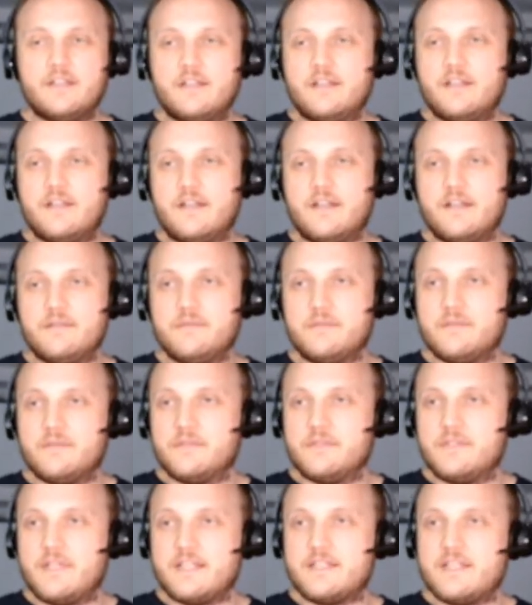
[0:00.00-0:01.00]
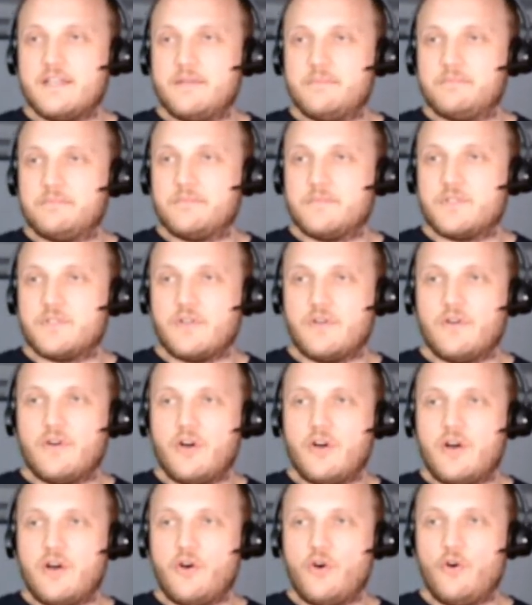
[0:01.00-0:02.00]
that's it. So
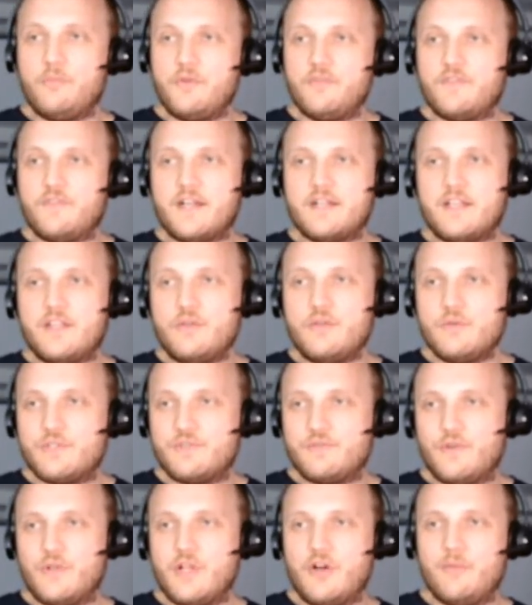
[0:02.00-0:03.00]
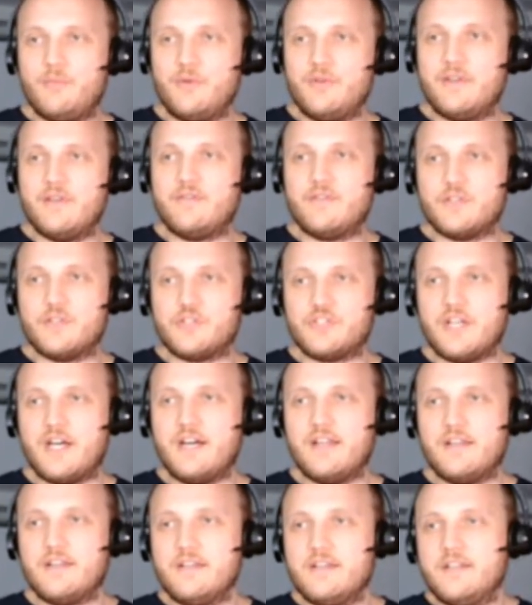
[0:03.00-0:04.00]
I hope you find it useful. I hope you give it a
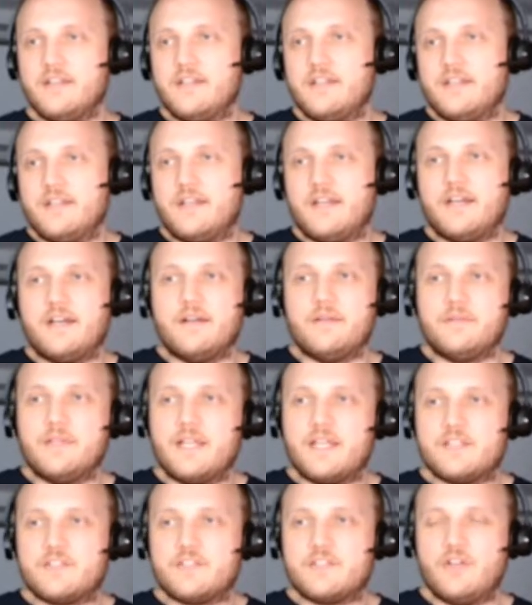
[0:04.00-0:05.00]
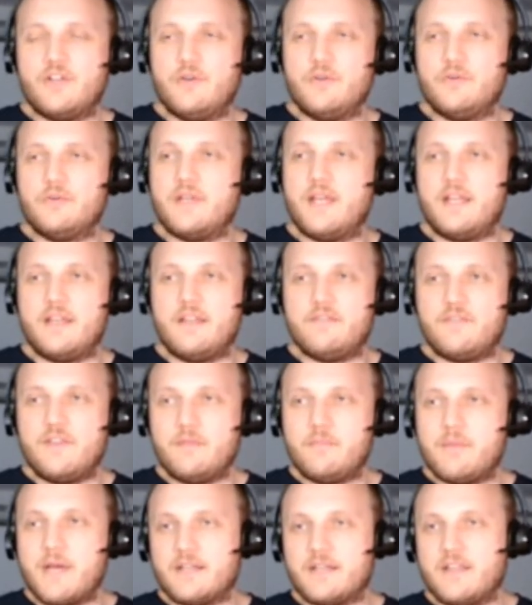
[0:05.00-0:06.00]
shot. Let us know any
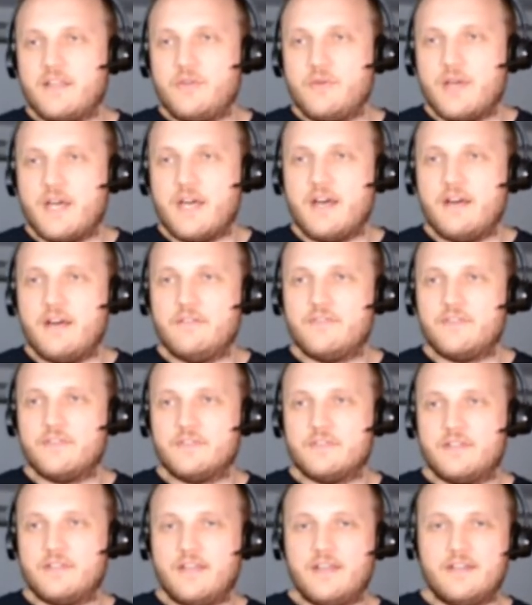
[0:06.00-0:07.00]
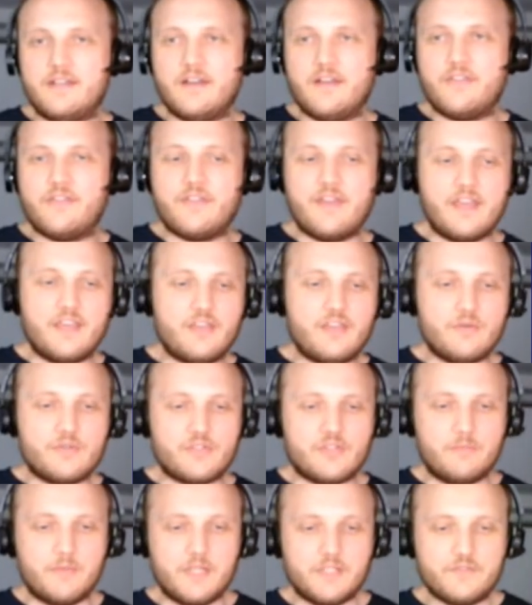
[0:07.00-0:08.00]
feedback that you have. And thank you
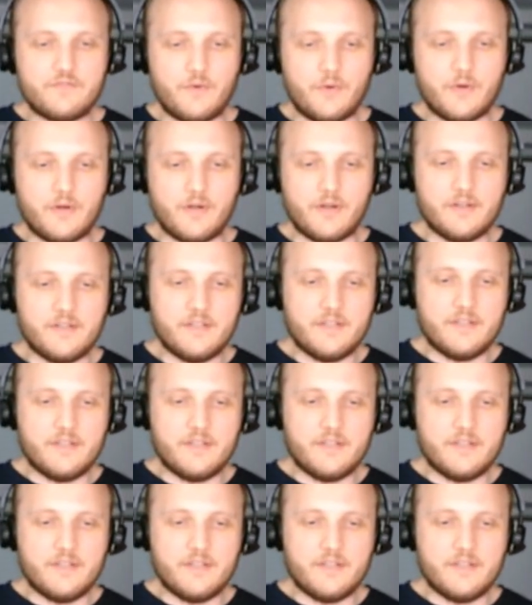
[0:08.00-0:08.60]
so much for